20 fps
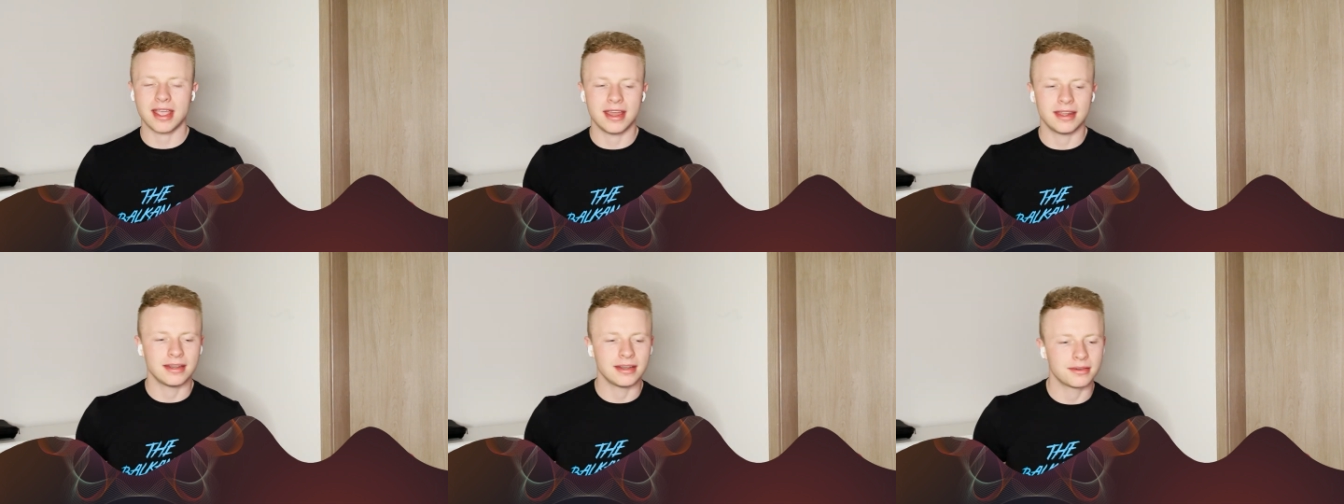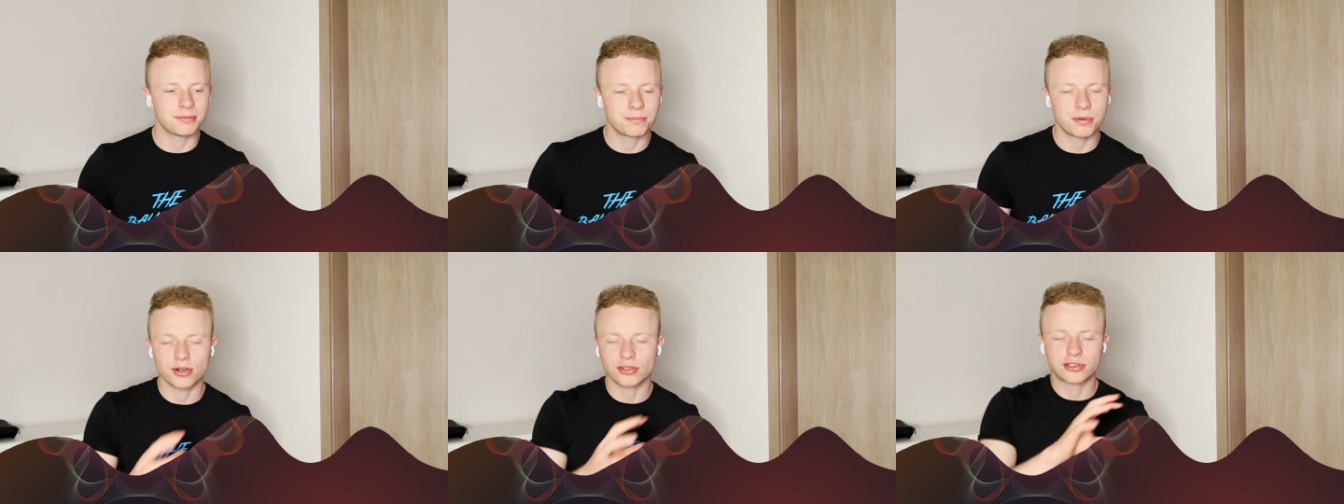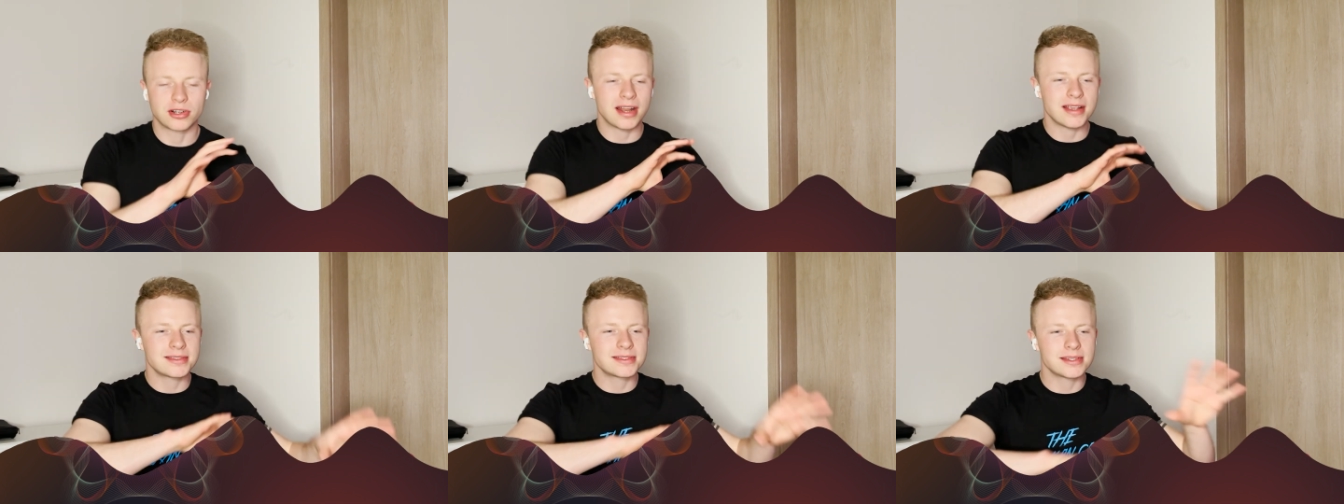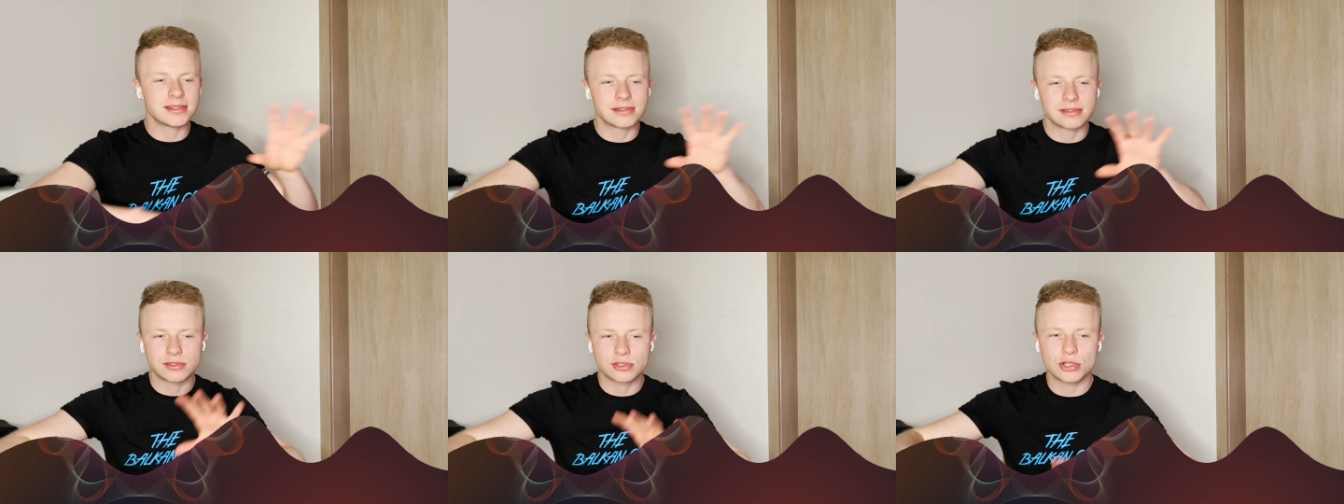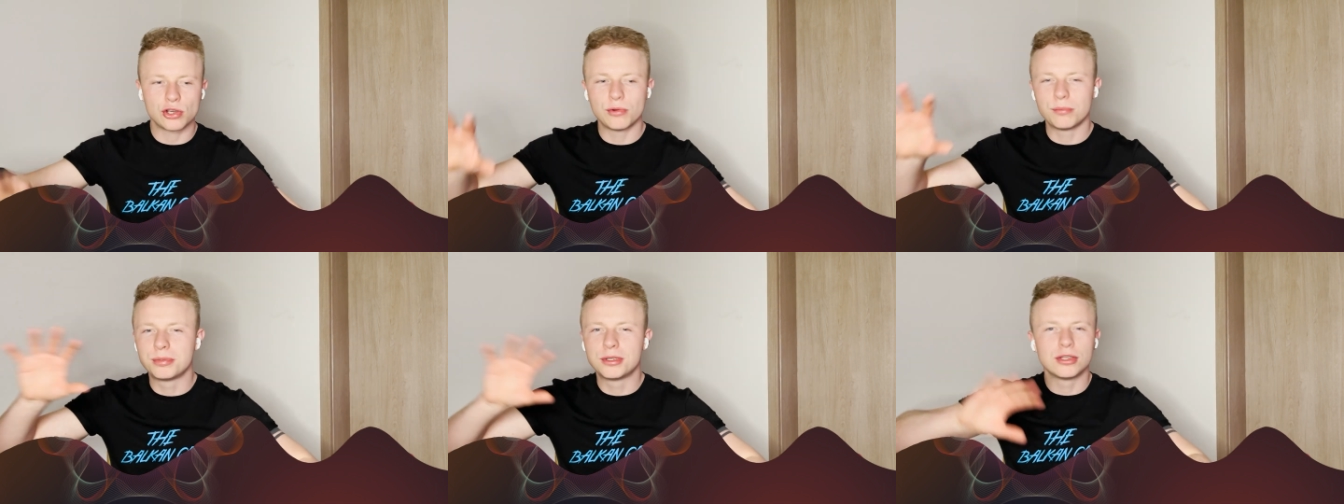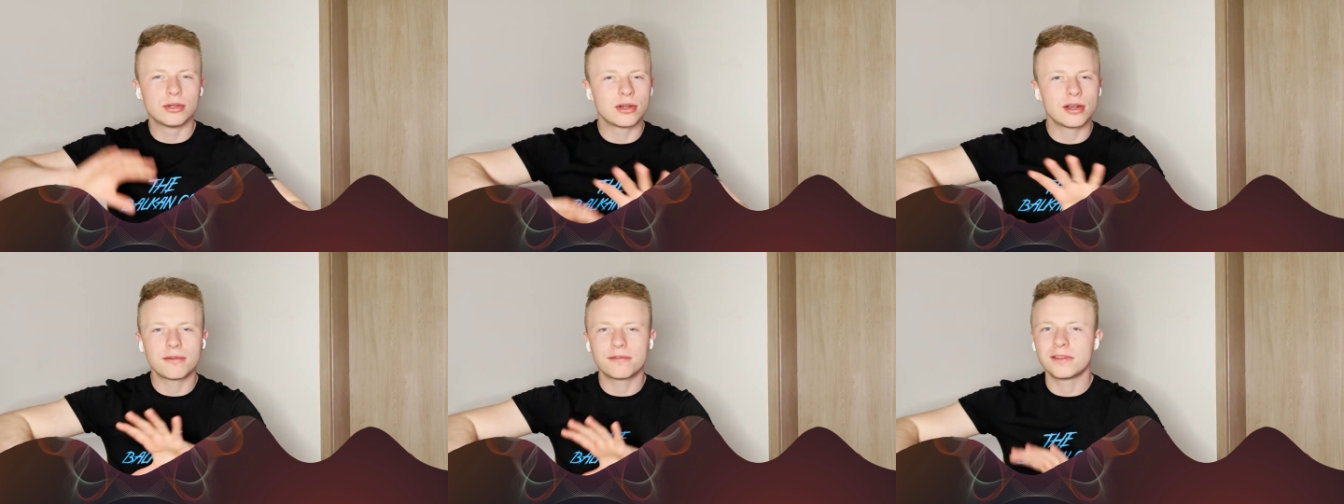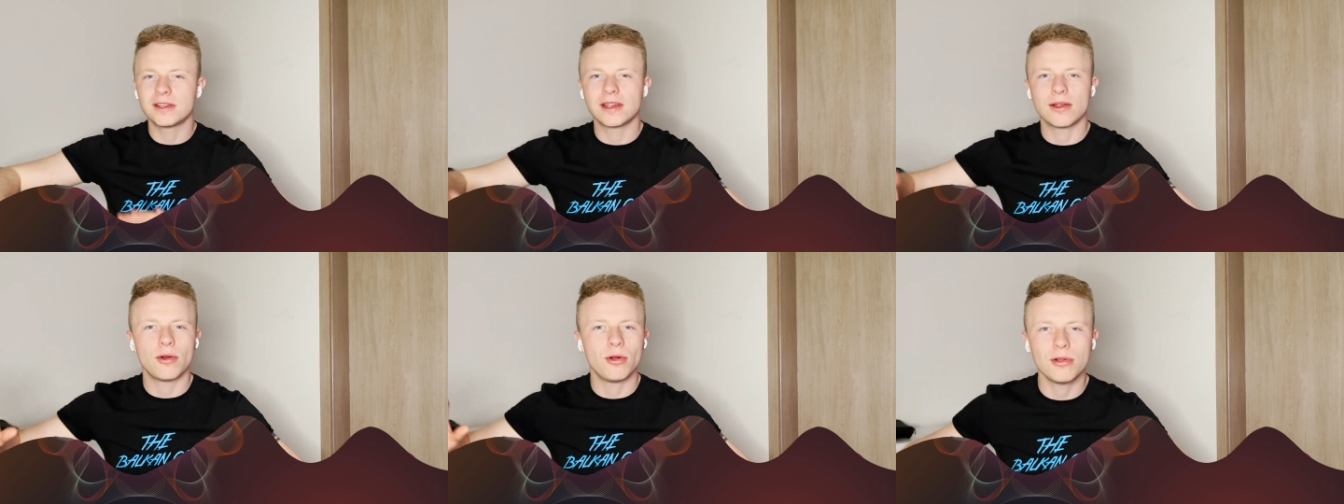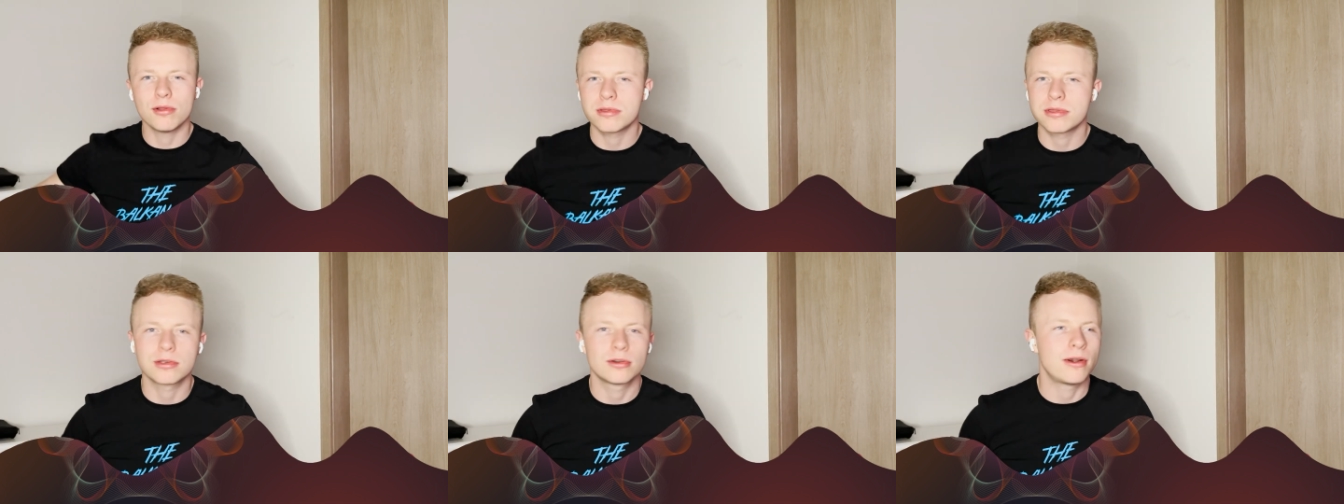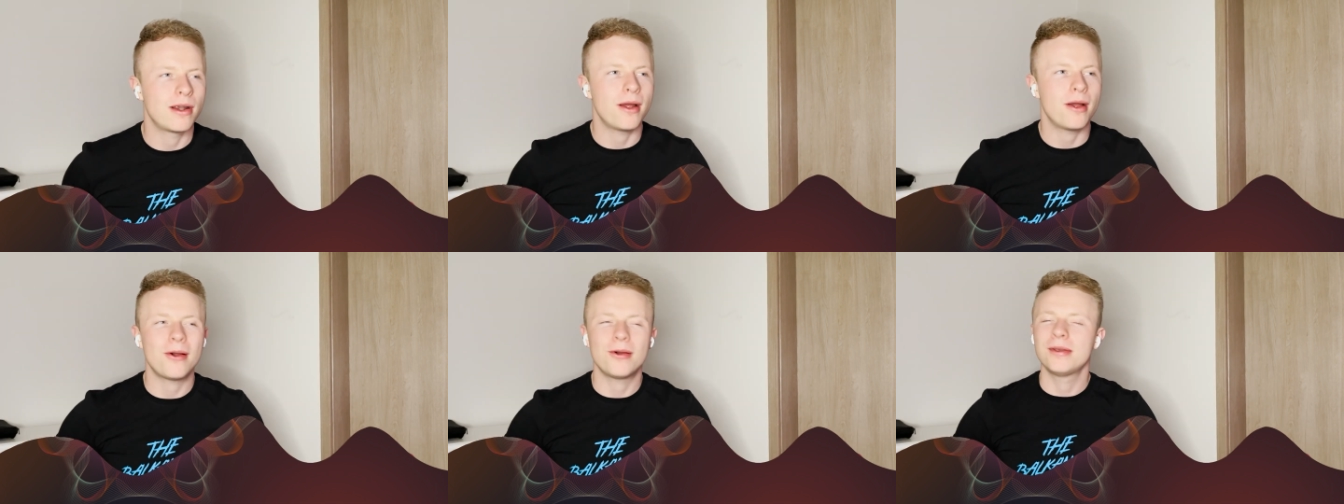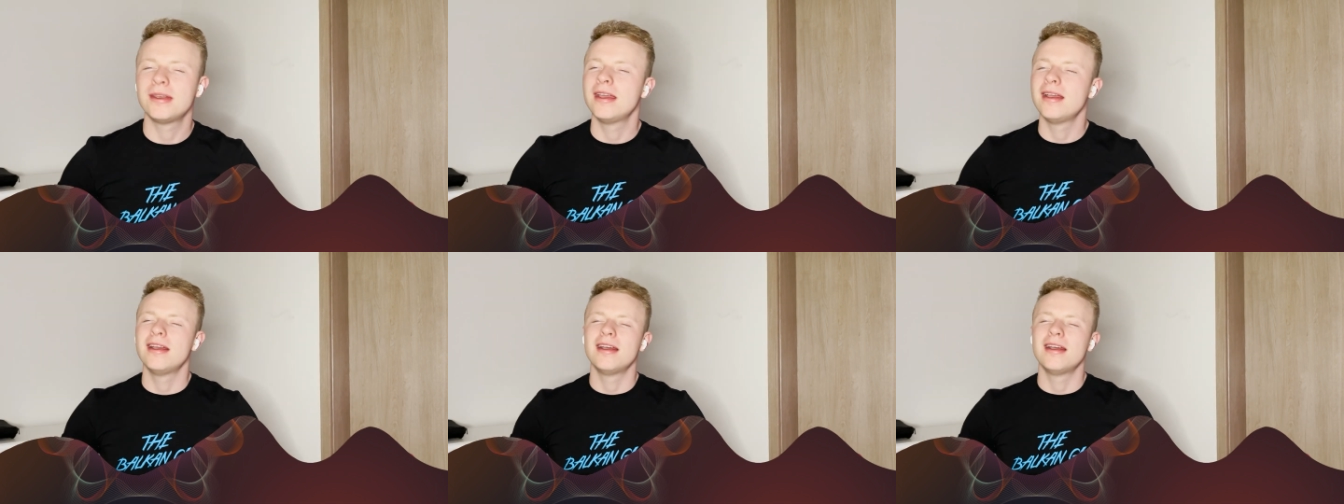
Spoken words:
and it progresses so beautifully all throughout.